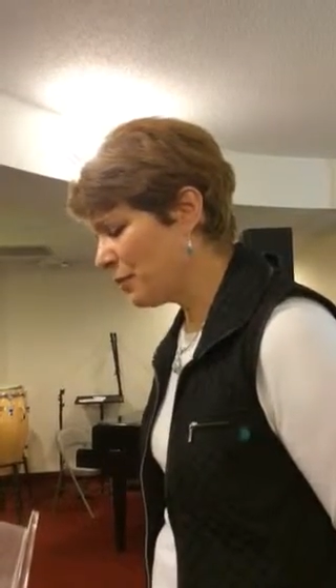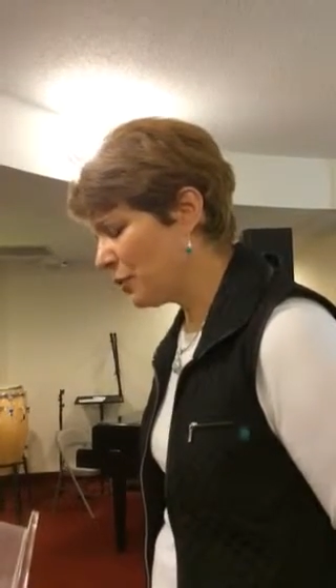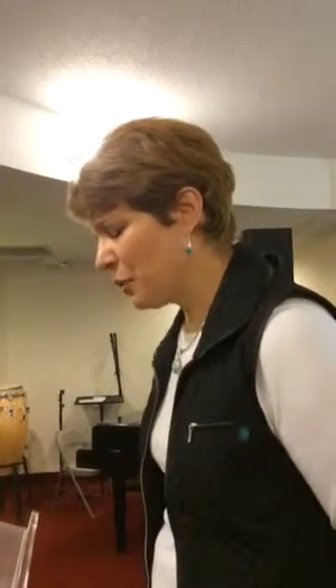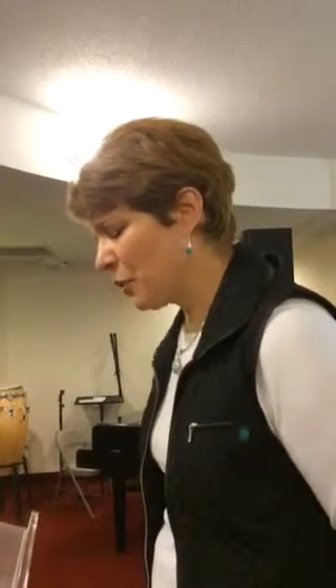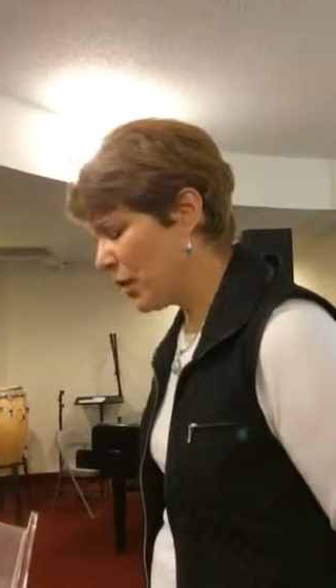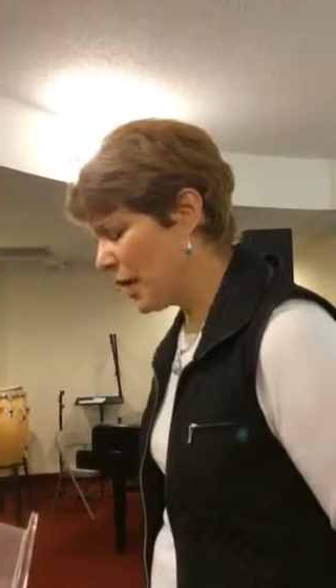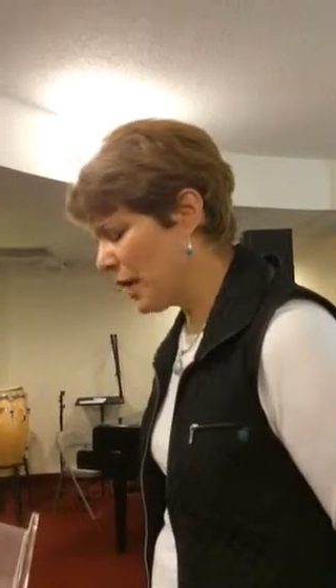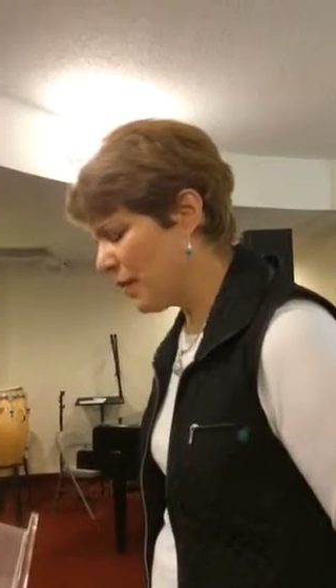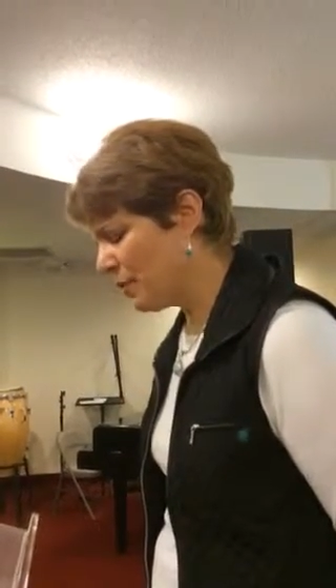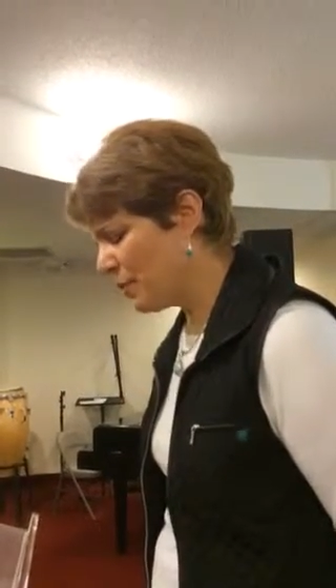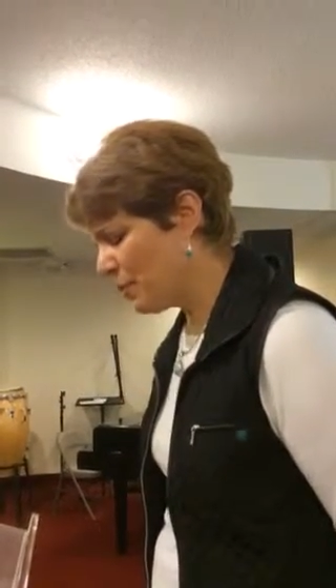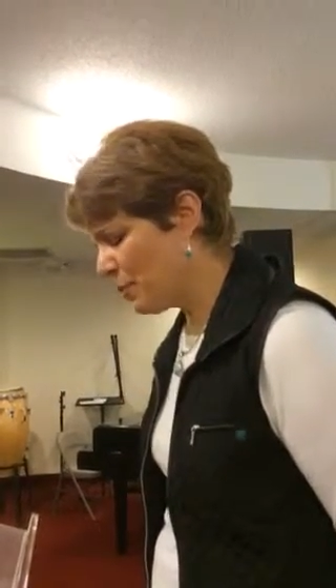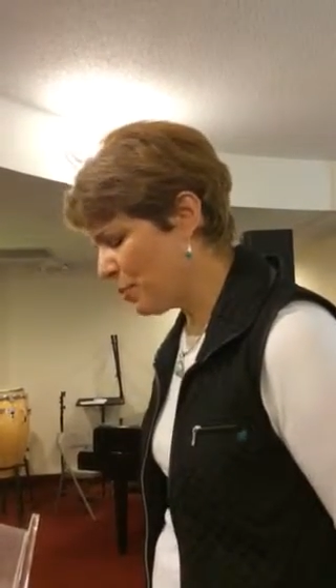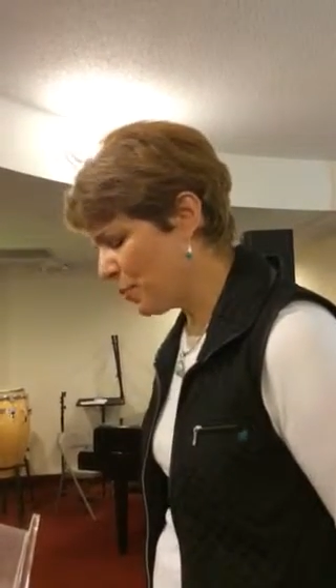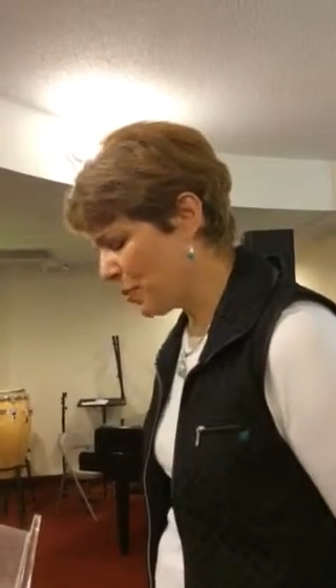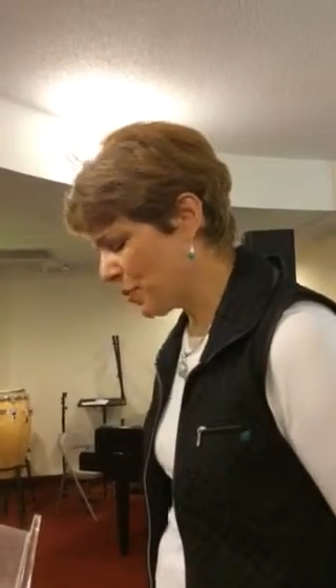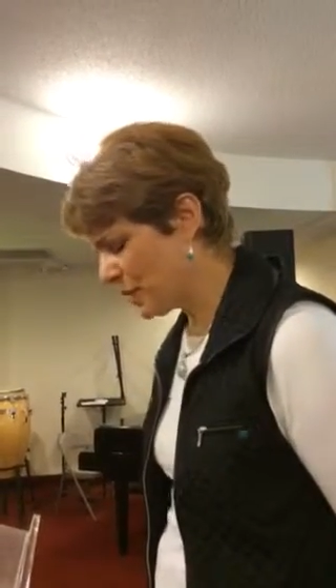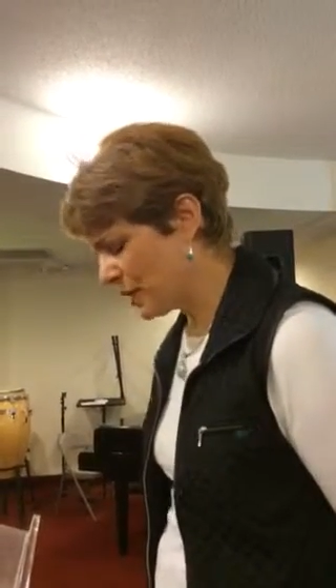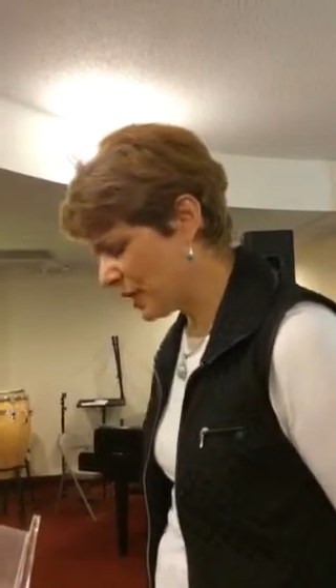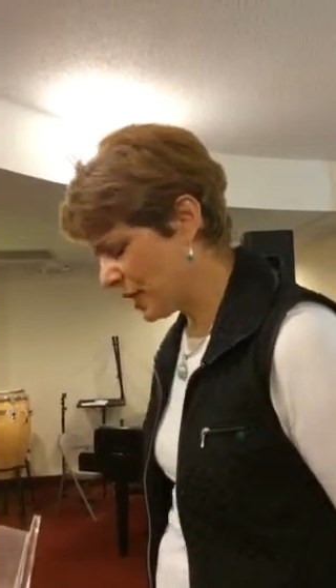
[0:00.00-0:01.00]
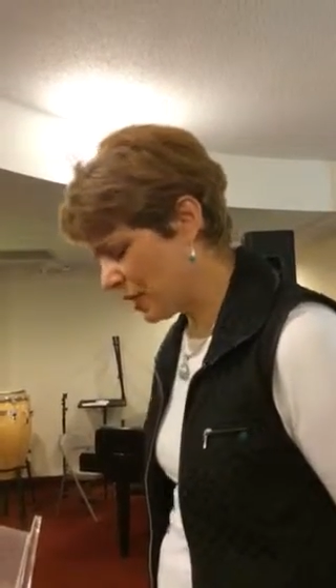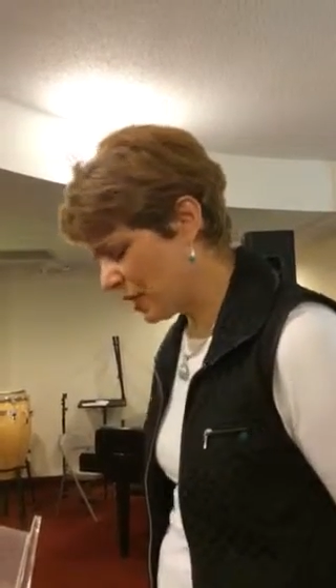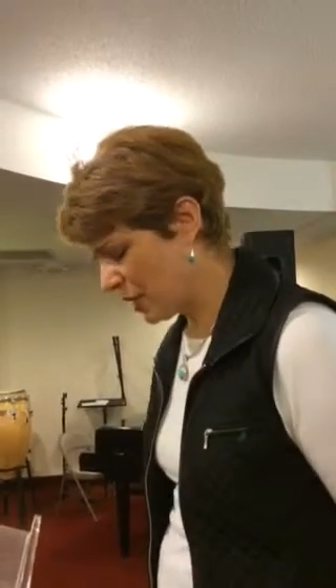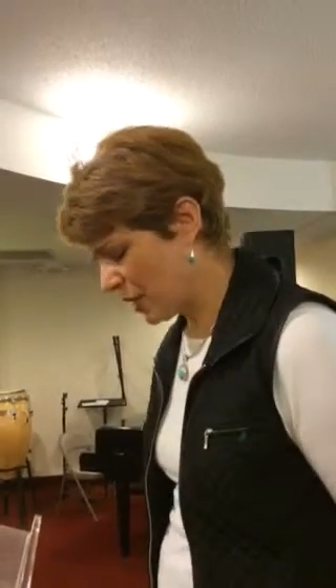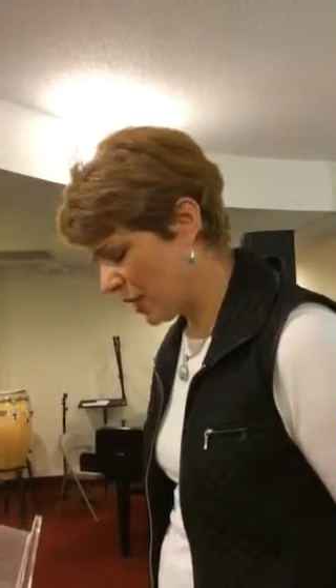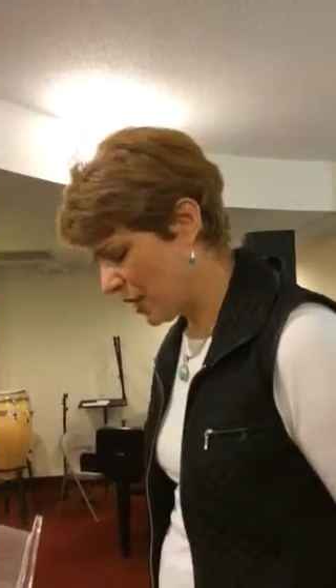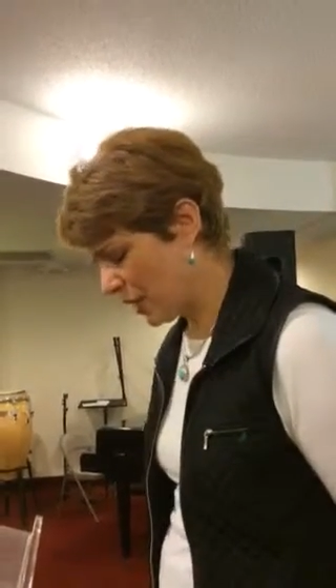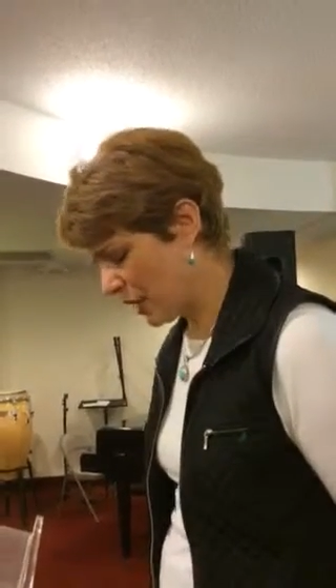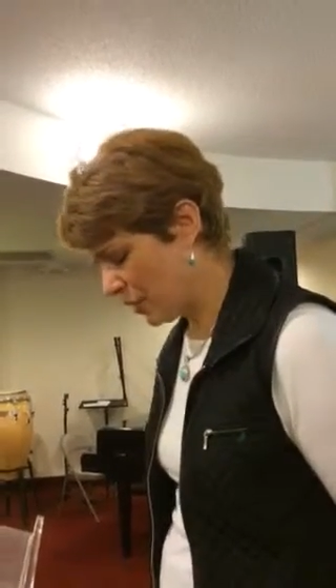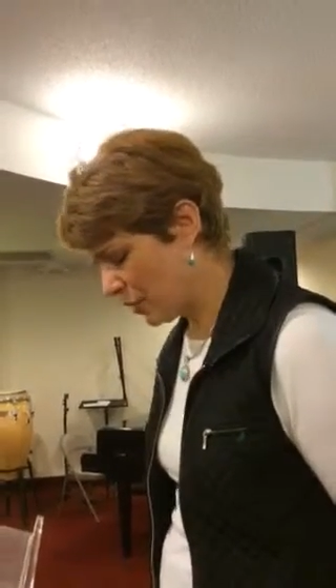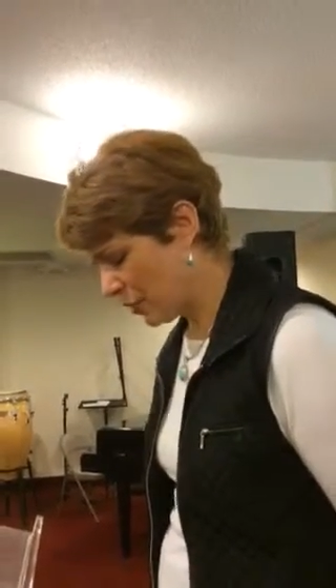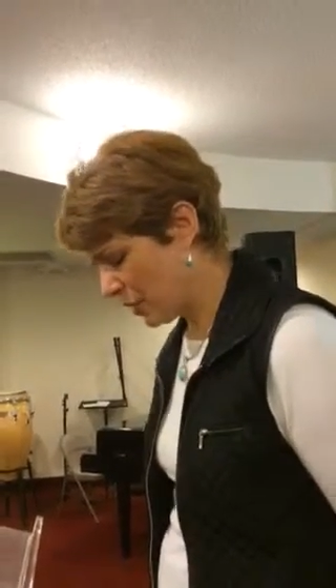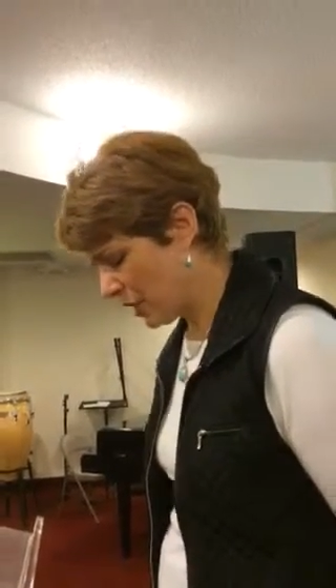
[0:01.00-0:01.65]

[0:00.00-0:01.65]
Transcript: for every person uh,